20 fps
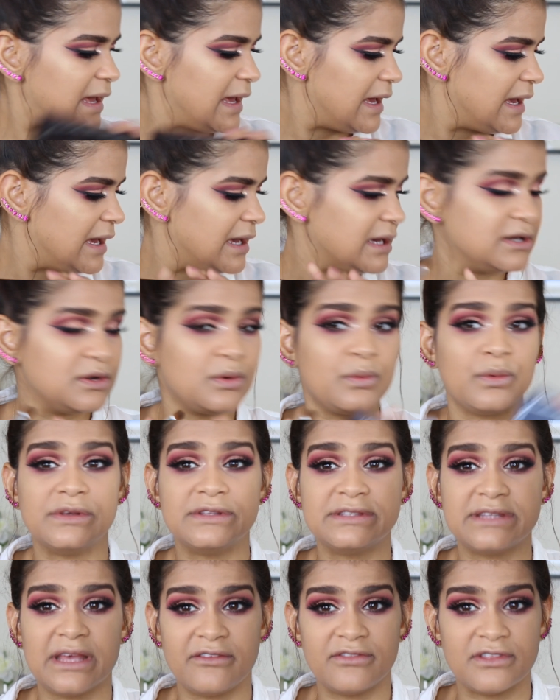and we
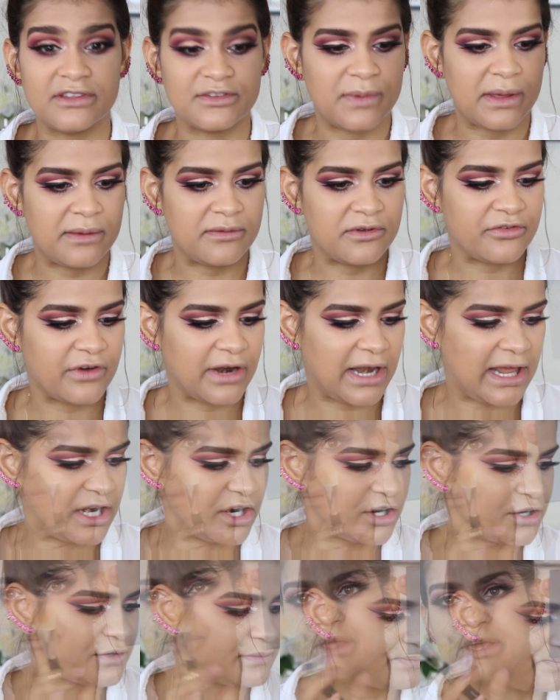save this baby for
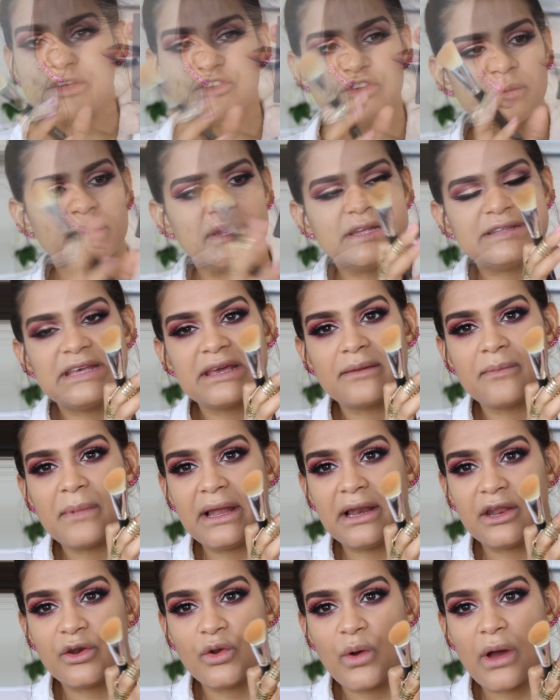later. So I'm gonna take
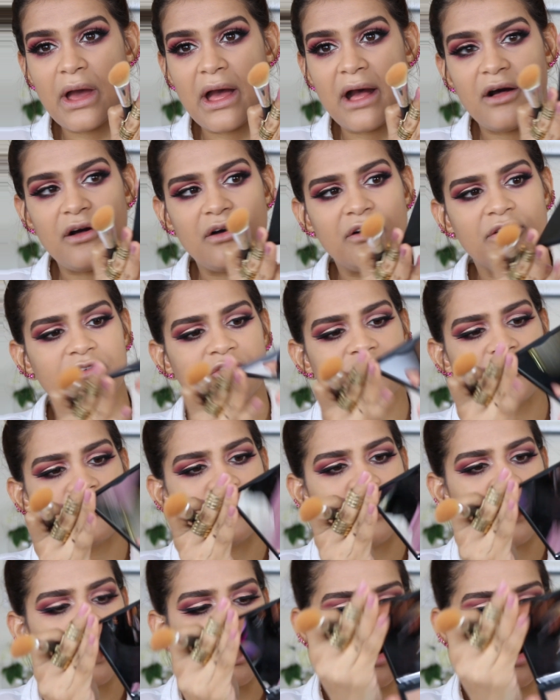my little e.l.f.